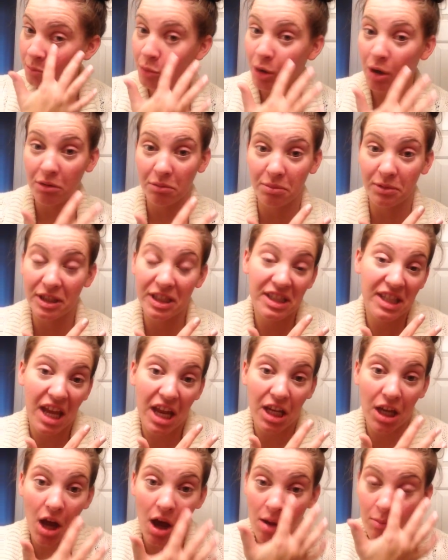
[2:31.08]
Probably
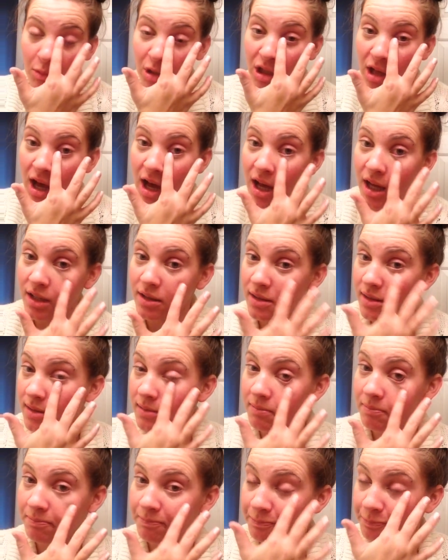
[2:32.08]
saying a lot.